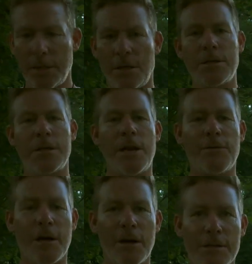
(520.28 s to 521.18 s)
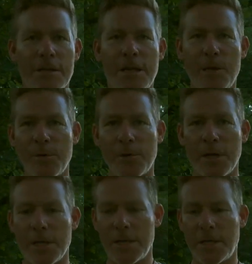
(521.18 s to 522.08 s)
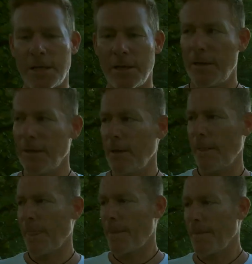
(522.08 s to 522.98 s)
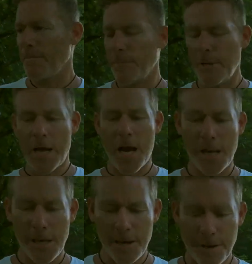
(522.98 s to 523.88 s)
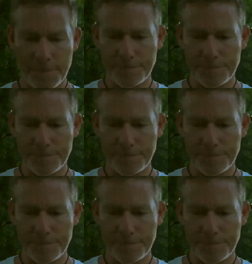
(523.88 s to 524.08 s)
I should have a go at this kneeboarding malarkey.